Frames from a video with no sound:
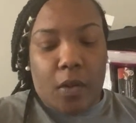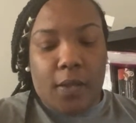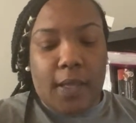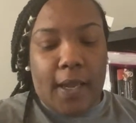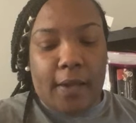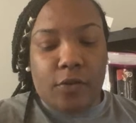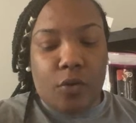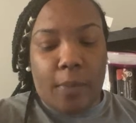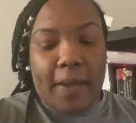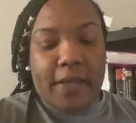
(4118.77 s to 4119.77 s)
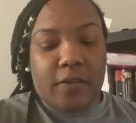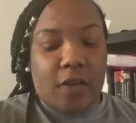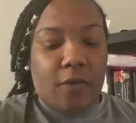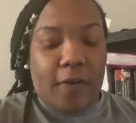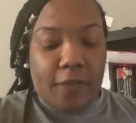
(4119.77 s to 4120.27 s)
Yeah, do it by
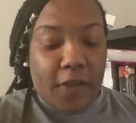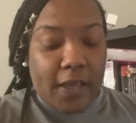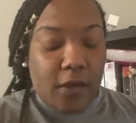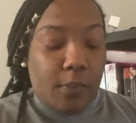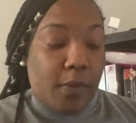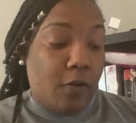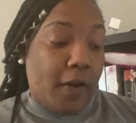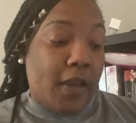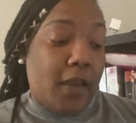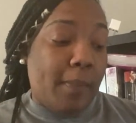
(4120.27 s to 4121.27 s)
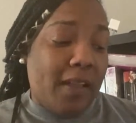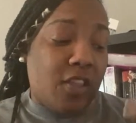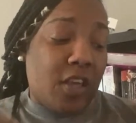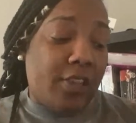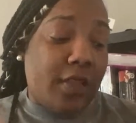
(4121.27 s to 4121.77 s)
yourself. I feel like it'll be great. It might
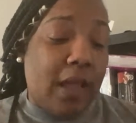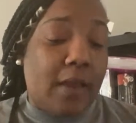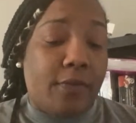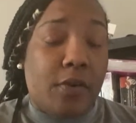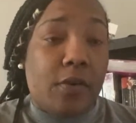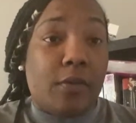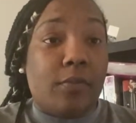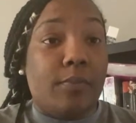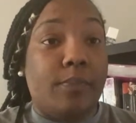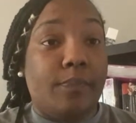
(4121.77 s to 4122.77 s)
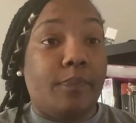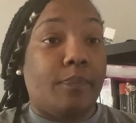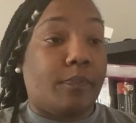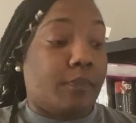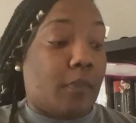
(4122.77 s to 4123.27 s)
change your life, too.
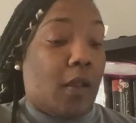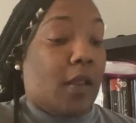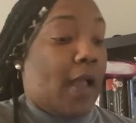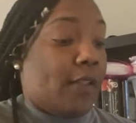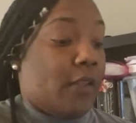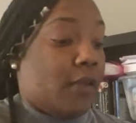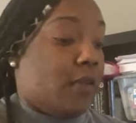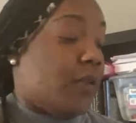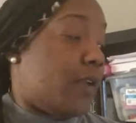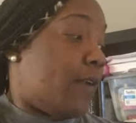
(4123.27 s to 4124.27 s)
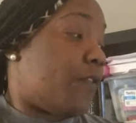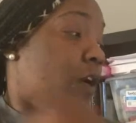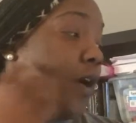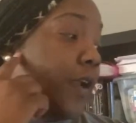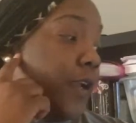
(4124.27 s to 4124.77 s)
You got the death
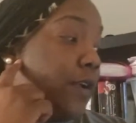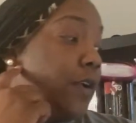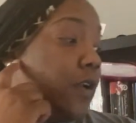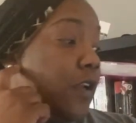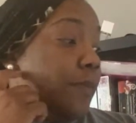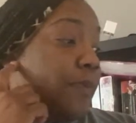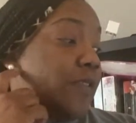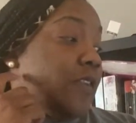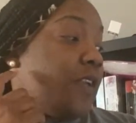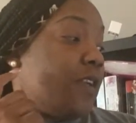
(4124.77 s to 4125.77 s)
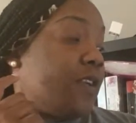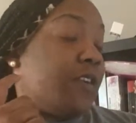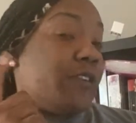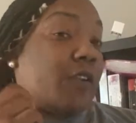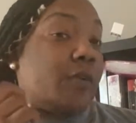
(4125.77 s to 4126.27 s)
card here. Puts an end
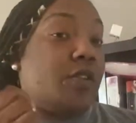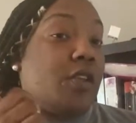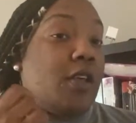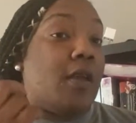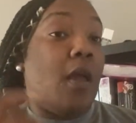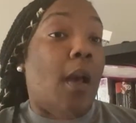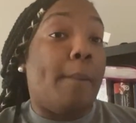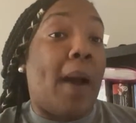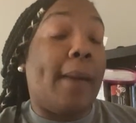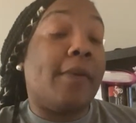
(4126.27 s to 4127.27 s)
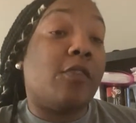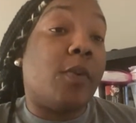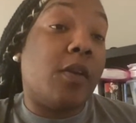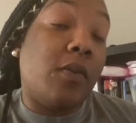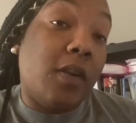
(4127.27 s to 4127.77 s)
into certain shit. Probably is
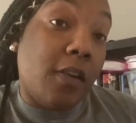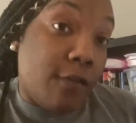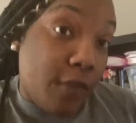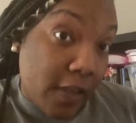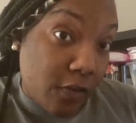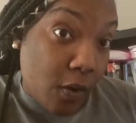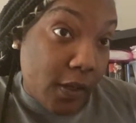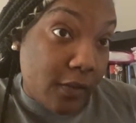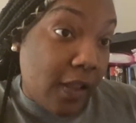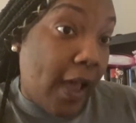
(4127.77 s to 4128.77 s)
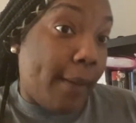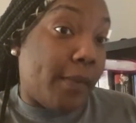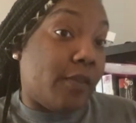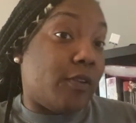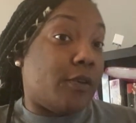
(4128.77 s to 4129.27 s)
where you need to invest all your time
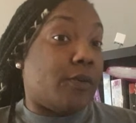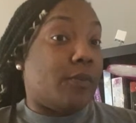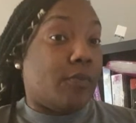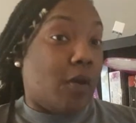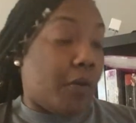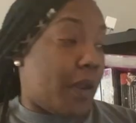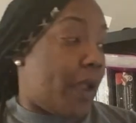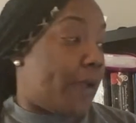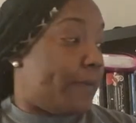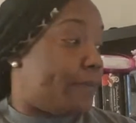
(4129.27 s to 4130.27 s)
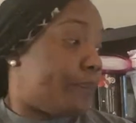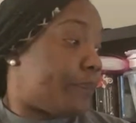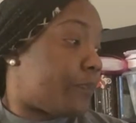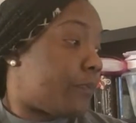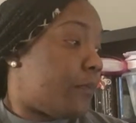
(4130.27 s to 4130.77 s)
into. Okay?
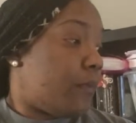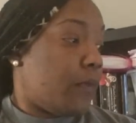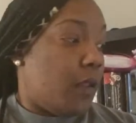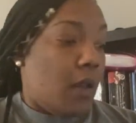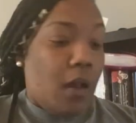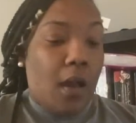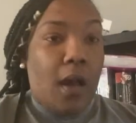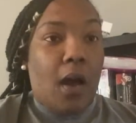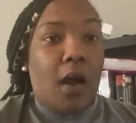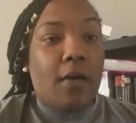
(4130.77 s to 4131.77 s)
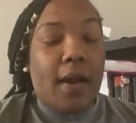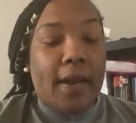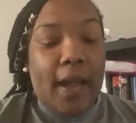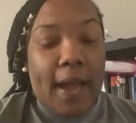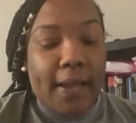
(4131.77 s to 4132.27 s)
All
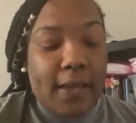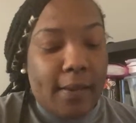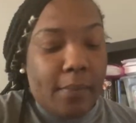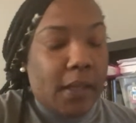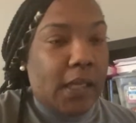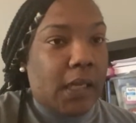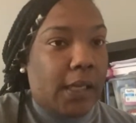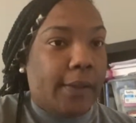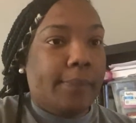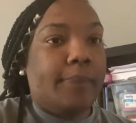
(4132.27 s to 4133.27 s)
right. Hi, Kimberly.